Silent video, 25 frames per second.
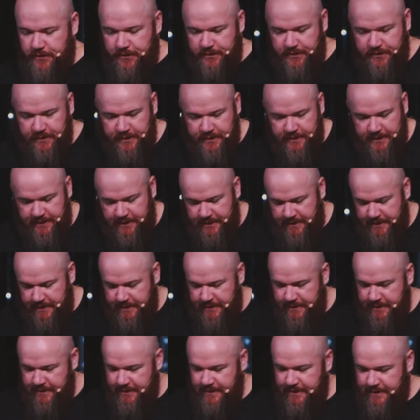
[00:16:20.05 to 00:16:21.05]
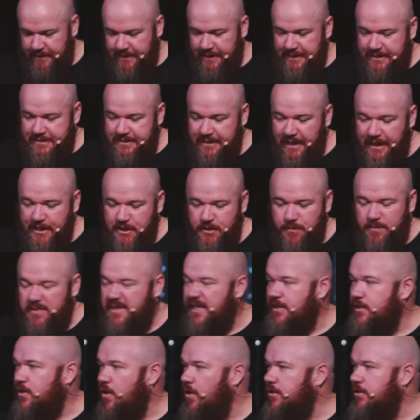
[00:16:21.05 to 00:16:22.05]
It excites
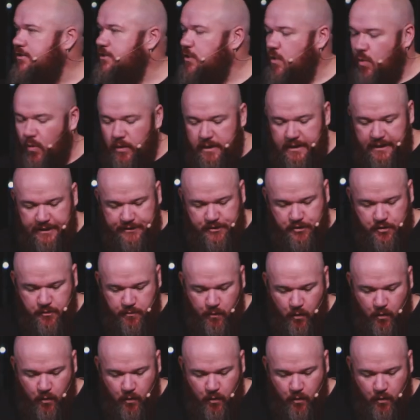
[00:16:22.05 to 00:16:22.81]
me that God's calling us